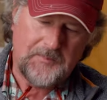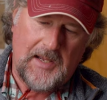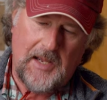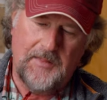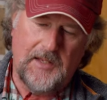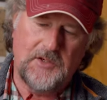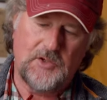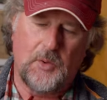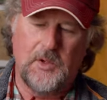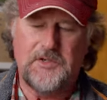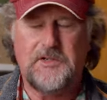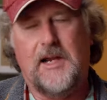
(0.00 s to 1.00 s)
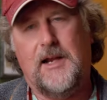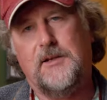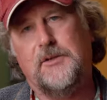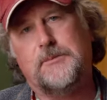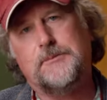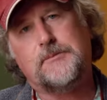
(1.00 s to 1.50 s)
And then George
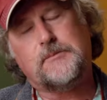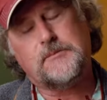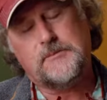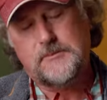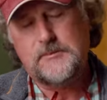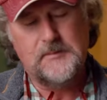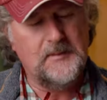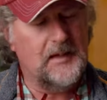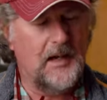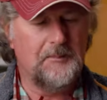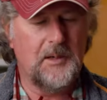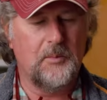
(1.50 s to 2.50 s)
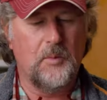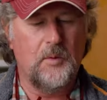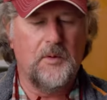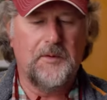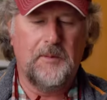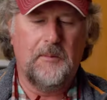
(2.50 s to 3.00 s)
Daniel. I mean,
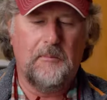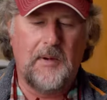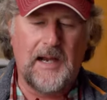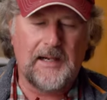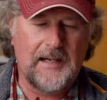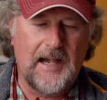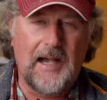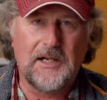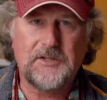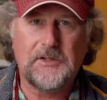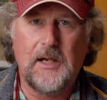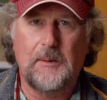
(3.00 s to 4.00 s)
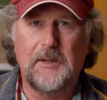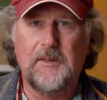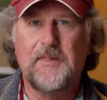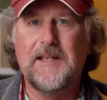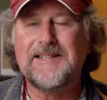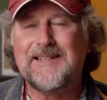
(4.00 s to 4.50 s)
my gosh. I
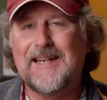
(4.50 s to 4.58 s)
mean, this